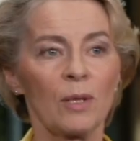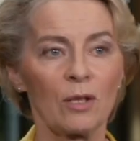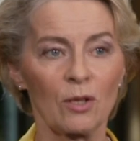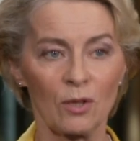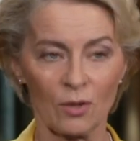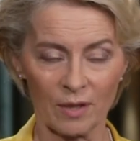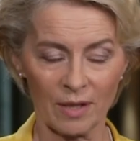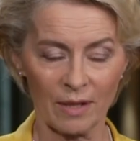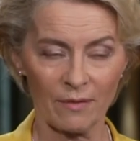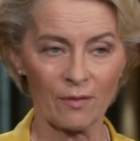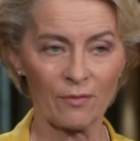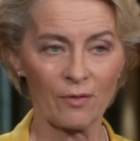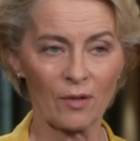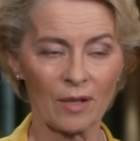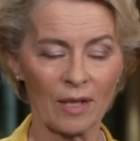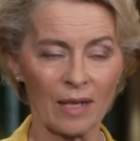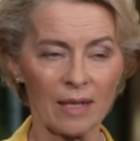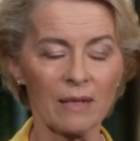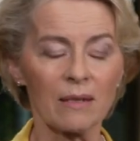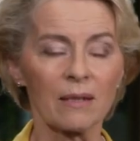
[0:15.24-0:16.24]
We should never
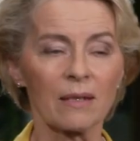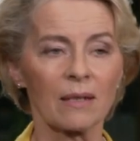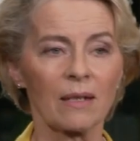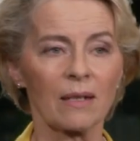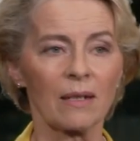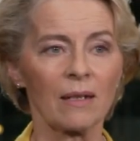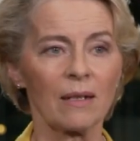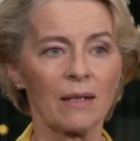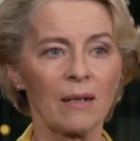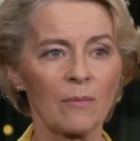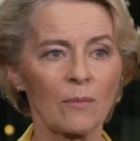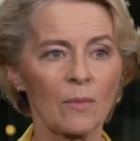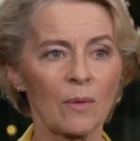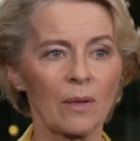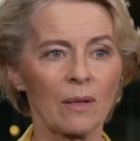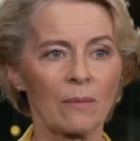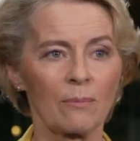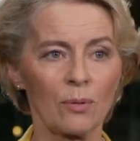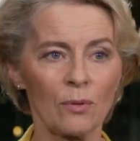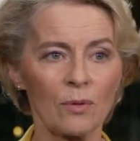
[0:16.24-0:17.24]
forget um,
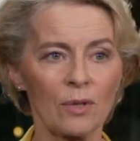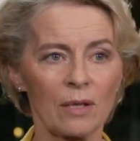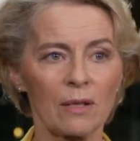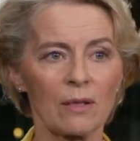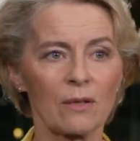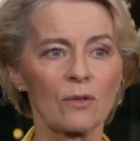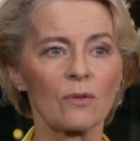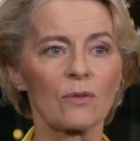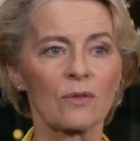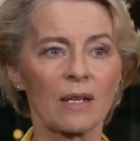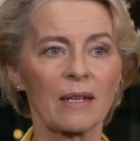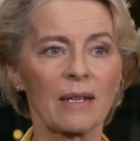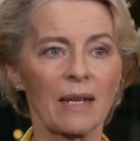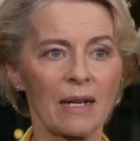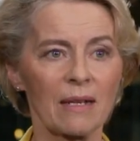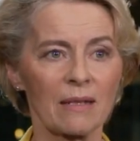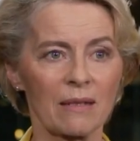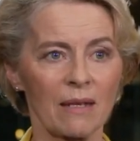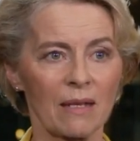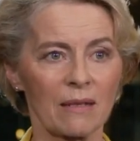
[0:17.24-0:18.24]
Putin is using
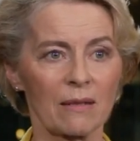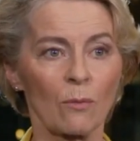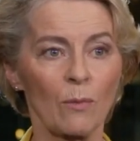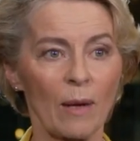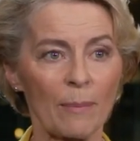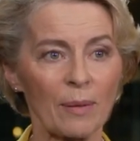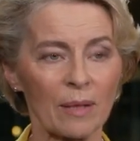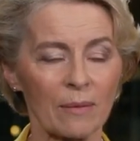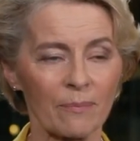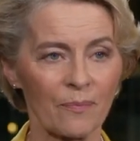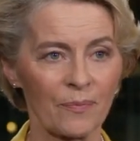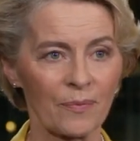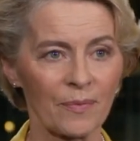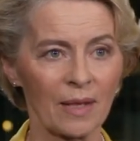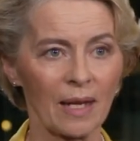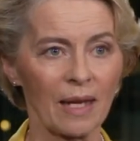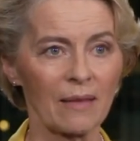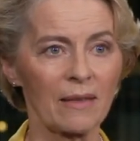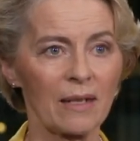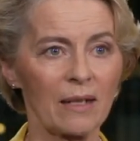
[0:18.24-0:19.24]
gas as a weapon,
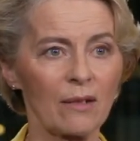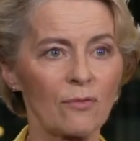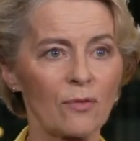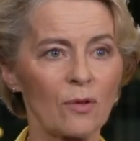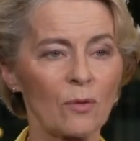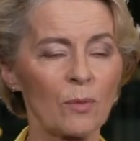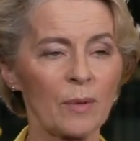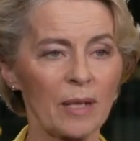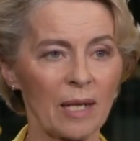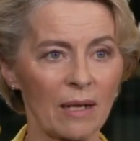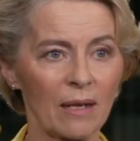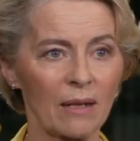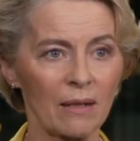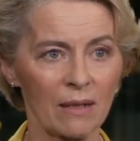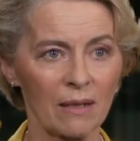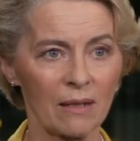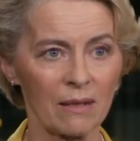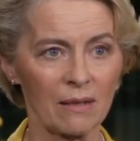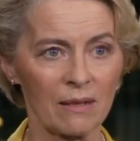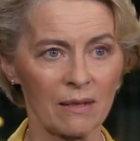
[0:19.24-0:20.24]
and therefore we
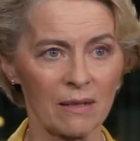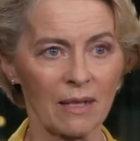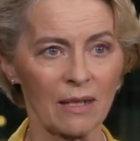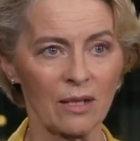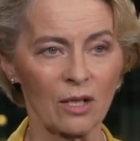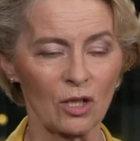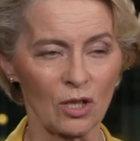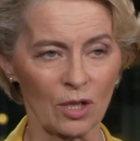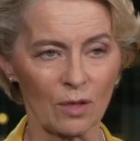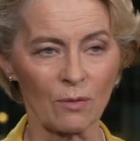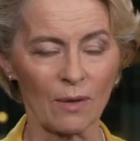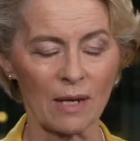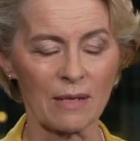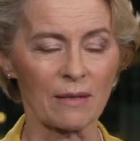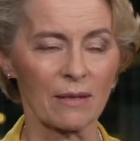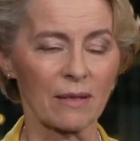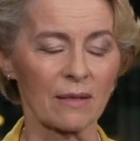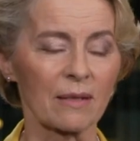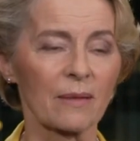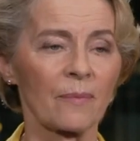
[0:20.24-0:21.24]
are in this energy
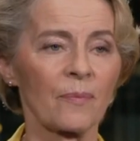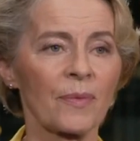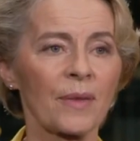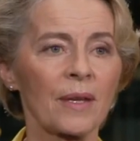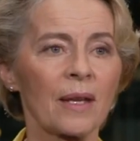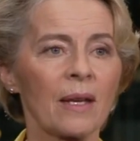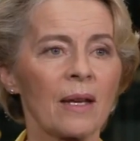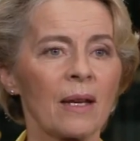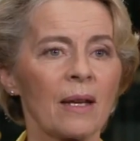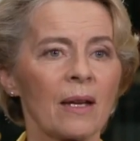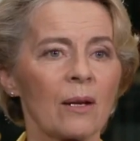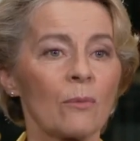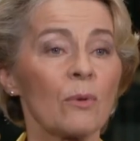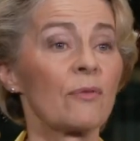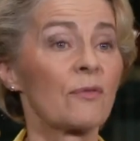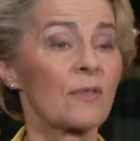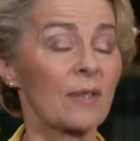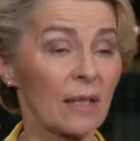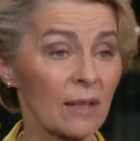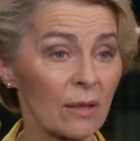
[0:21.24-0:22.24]
crisis.
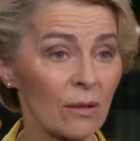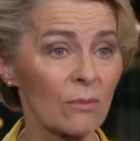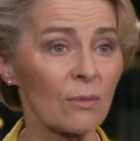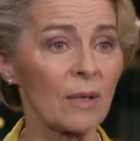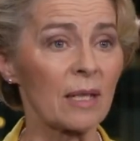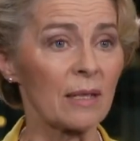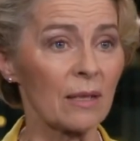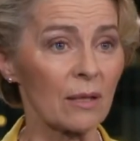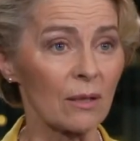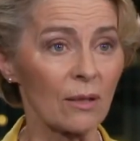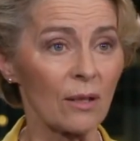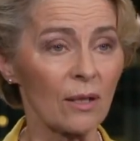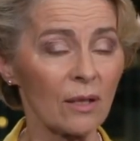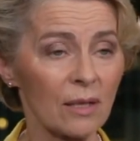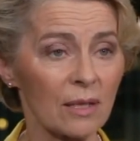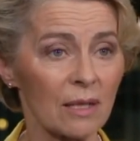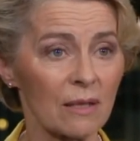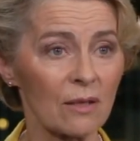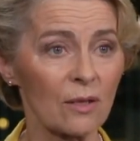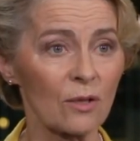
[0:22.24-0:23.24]
We've done already a
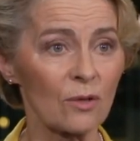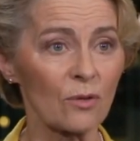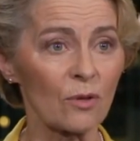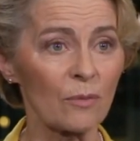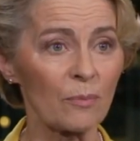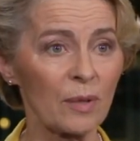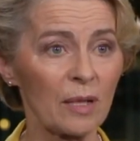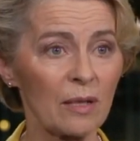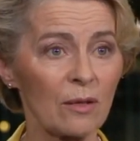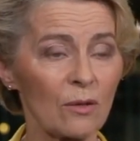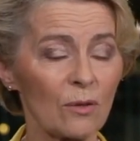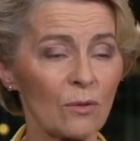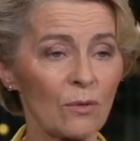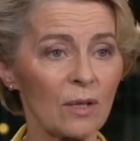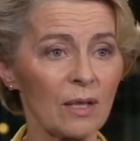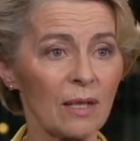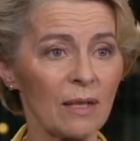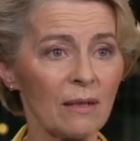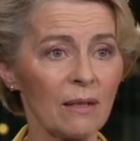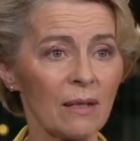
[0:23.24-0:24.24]
lot as a European
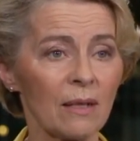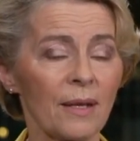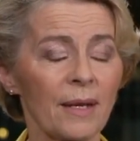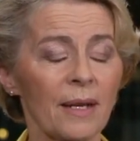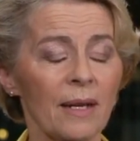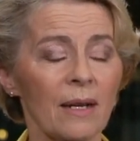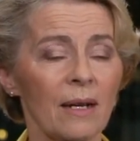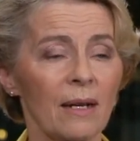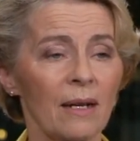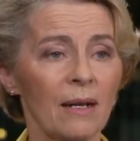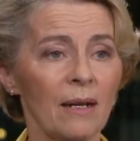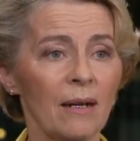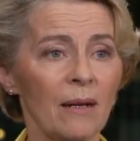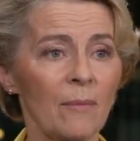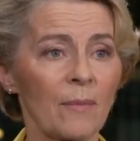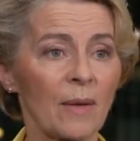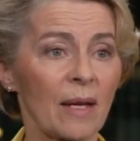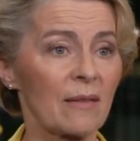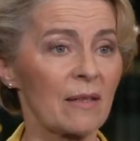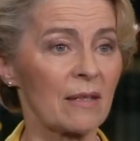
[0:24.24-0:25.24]
Union,
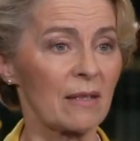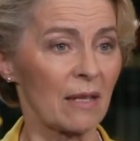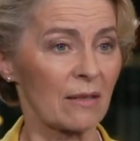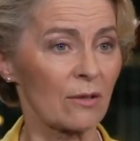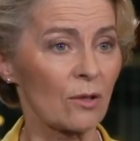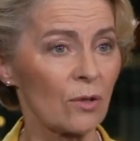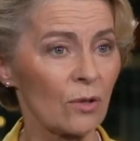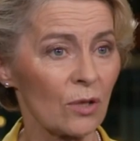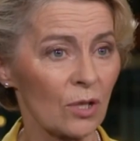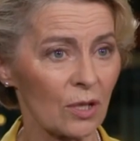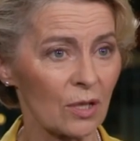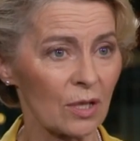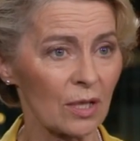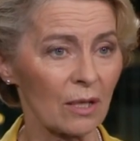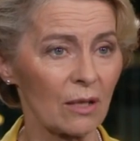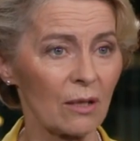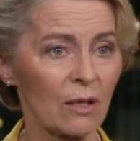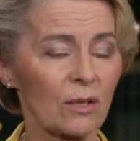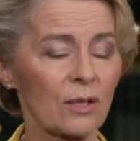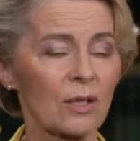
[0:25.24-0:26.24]
um, and this has cushioned
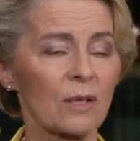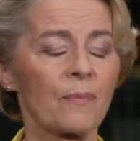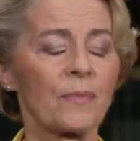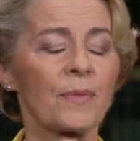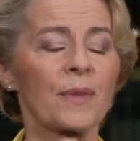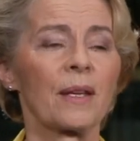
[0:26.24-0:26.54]
a lot